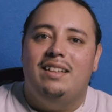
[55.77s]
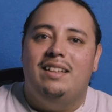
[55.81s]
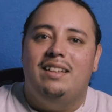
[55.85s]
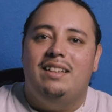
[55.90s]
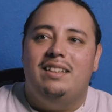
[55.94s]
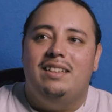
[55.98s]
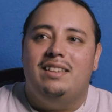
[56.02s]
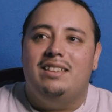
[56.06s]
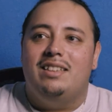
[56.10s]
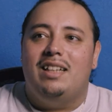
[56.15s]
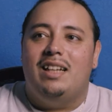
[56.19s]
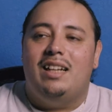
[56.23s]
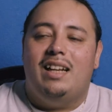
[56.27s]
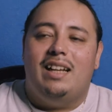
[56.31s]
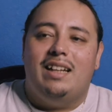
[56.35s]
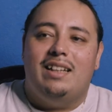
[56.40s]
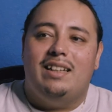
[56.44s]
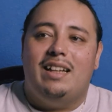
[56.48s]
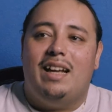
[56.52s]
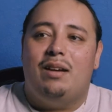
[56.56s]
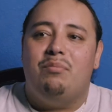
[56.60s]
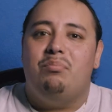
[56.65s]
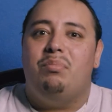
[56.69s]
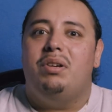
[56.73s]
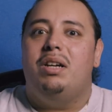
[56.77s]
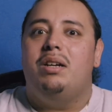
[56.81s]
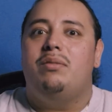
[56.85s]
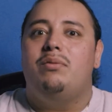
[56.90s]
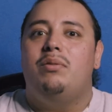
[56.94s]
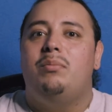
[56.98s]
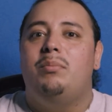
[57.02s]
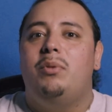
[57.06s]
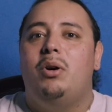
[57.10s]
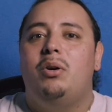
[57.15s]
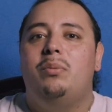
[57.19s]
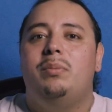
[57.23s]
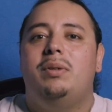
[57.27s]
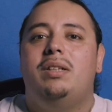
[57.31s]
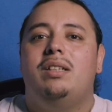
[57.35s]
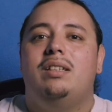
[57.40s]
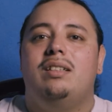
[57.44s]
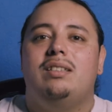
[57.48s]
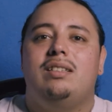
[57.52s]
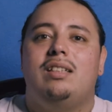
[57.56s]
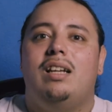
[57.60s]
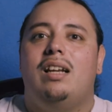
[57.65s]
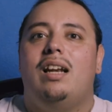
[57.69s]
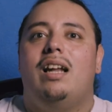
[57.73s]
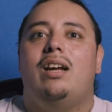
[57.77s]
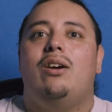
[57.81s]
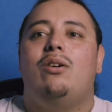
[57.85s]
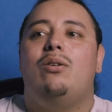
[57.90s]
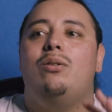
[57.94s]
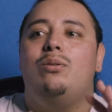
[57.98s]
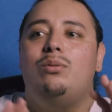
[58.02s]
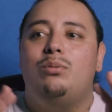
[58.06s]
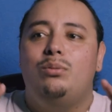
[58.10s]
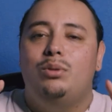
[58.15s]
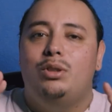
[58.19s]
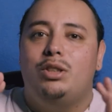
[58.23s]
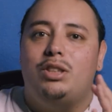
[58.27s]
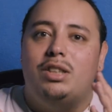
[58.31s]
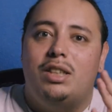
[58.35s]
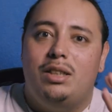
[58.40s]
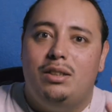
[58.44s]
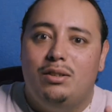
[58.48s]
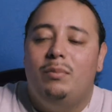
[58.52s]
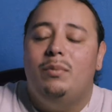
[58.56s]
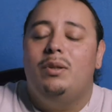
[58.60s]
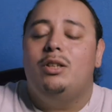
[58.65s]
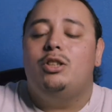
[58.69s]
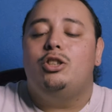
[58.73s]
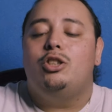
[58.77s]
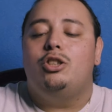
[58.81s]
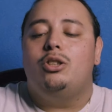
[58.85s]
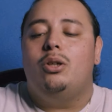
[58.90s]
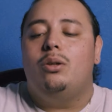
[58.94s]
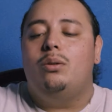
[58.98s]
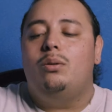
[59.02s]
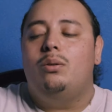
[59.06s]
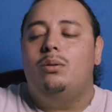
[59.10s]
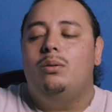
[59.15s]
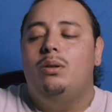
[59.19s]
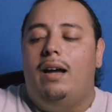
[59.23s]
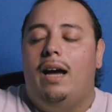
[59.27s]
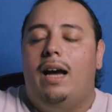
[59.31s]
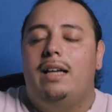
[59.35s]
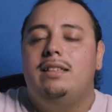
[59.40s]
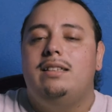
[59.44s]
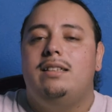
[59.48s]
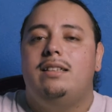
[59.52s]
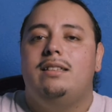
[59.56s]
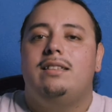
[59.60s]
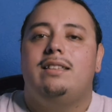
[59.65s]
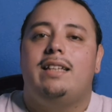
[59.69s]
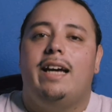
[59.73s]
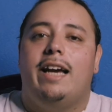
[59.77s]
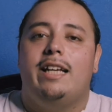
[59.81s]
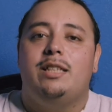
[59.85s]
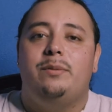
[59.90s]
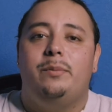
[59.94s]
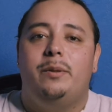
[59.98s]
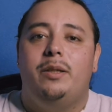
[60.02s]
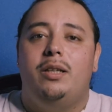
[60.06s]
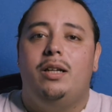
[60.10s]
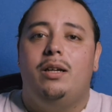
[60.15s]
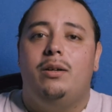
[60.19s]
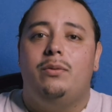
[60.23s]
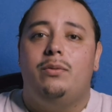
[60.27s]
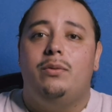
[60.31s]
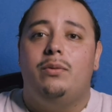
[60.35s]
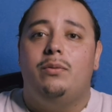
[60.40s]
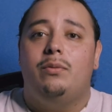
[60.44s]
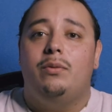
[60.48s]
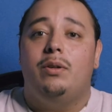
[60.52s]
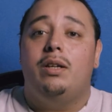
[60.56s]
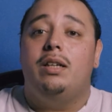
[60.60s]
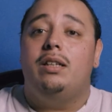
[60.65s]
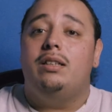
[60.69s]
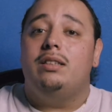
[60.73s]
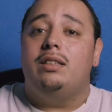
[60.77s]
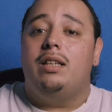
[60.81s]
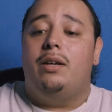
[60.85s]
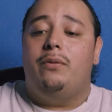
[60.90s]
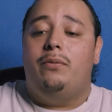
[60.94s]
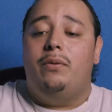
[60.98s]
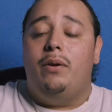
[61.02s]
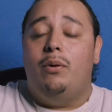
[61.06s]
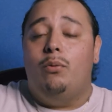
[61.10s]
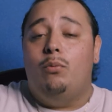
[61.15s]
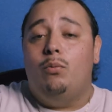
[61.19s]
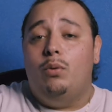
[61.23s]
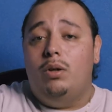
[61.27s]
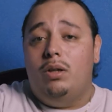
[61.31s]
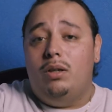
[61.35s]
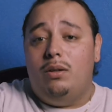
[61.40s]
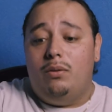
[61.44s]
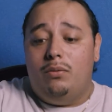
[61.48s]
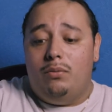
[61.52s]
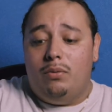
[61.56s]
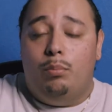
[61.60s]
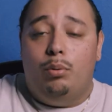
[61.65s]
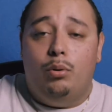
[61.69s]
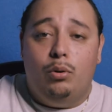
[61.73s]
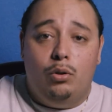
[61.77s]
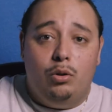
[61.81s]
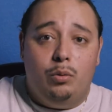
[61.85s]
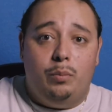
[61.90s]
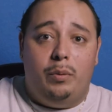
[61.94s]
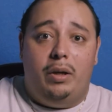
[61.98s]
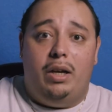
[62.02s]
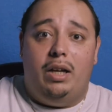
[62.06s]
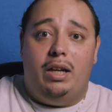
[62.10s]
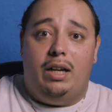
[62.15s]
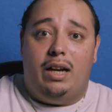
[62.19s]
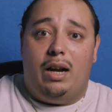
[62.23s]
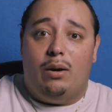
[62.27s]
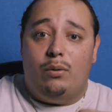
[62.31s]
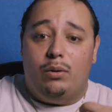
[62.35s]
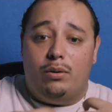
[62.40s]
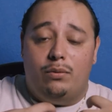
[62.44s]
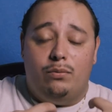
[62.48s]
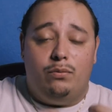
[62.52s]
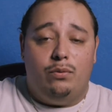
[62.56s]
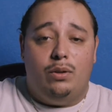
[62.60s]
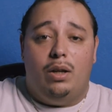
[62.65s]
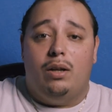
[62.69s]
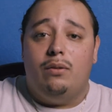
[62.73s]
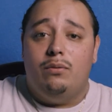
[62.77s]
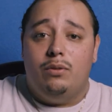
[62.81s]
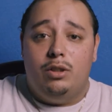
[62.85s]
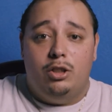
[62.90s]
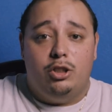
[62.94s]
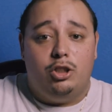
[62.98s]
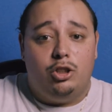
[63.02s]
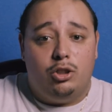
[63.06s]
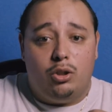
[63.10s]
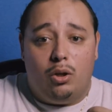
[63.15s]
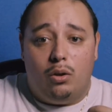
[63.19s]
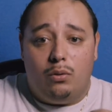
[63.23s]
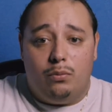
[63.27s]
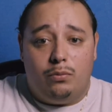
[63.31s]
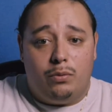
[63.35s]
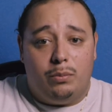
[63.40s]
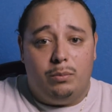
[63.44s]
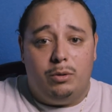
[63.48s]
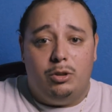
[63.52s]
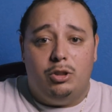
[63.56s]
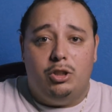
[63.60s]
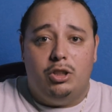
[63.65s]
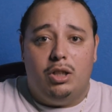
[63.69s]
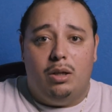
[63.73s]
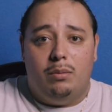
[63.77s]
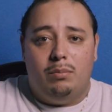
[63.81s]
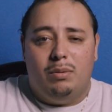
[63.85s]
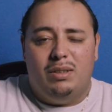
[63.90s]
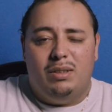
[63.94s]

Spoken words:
It's not like that big of a moment. It's not like, oh shit. The show hasn't enticed me enough. Because if it would have pulled me in and I would have loved this show from the jump,